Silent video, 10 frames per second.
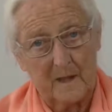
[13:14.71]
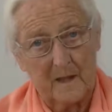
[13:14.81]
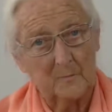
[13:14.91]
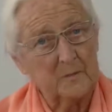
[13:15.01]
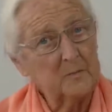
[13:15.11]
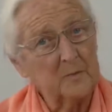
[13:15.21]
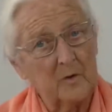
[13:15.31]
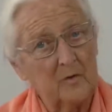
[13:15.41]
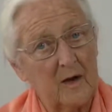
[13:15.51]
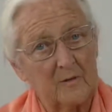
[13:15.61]
And people
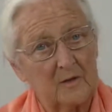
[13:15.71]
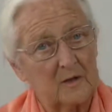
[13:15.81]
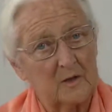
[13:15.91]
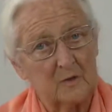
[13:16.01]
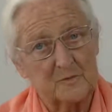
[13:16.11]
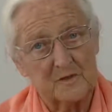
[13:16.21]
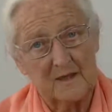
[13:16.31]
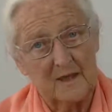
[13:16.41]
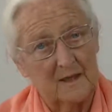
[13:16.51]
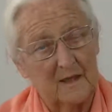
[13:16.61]
around the globe
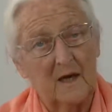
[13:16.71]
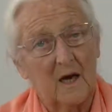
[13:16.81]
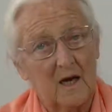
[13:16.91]
today